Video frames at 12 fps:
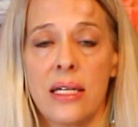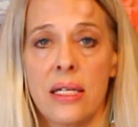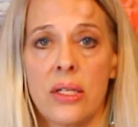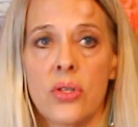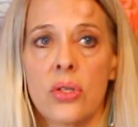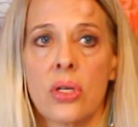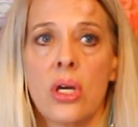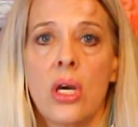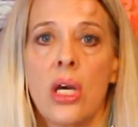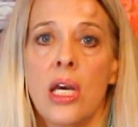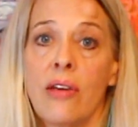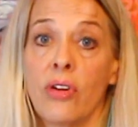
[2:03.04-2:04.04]
is.
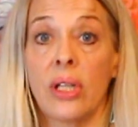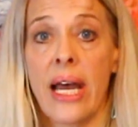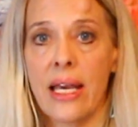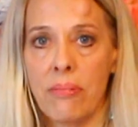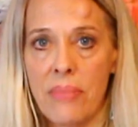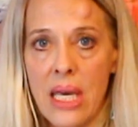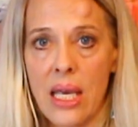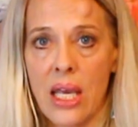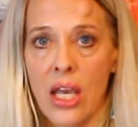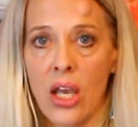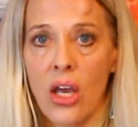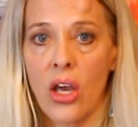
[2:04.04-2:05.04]
If you're like
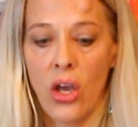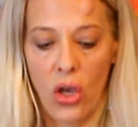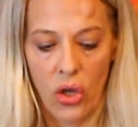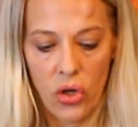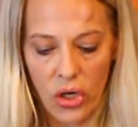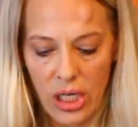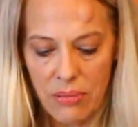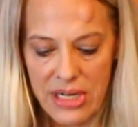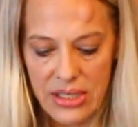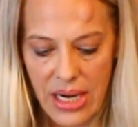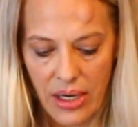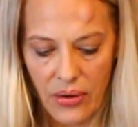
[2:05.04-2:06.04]
me, you're going to
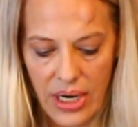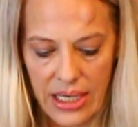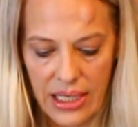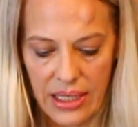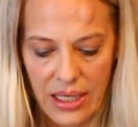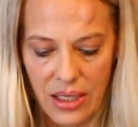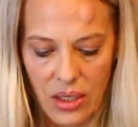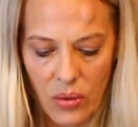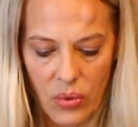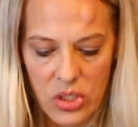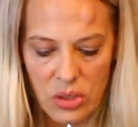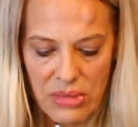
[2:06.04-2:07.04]
be decorating it,
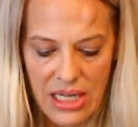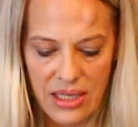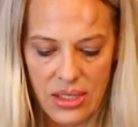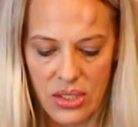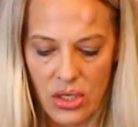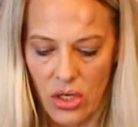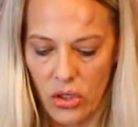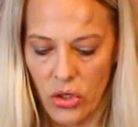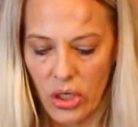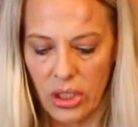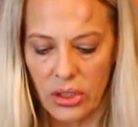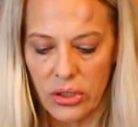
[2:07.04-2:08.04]
which means
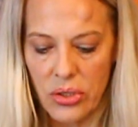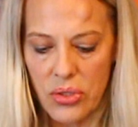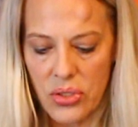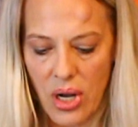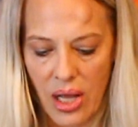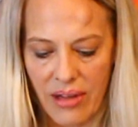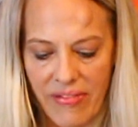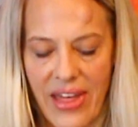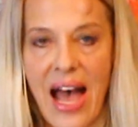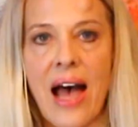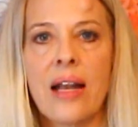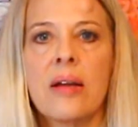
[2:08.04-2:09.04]
you're going to lose all of
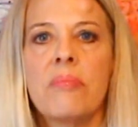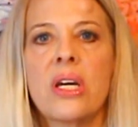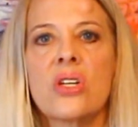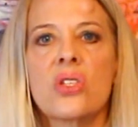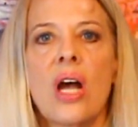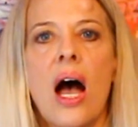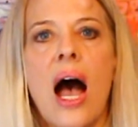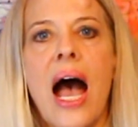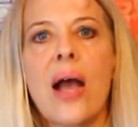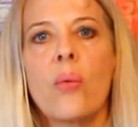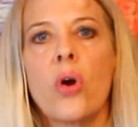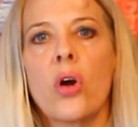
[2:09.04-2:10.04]
that because
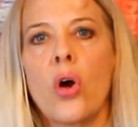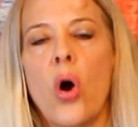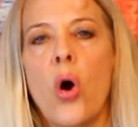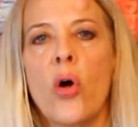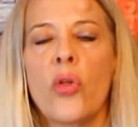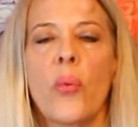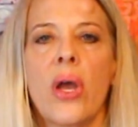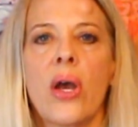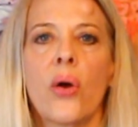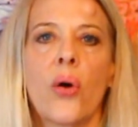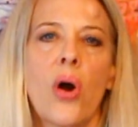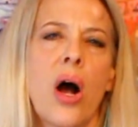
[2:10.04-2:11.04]
I work all the way
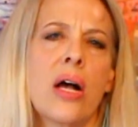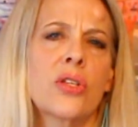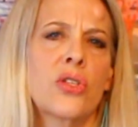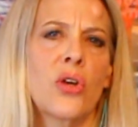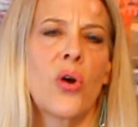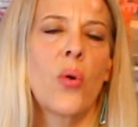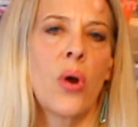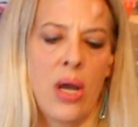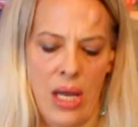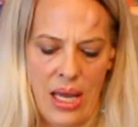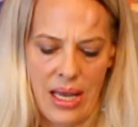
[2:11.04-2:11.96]
across. So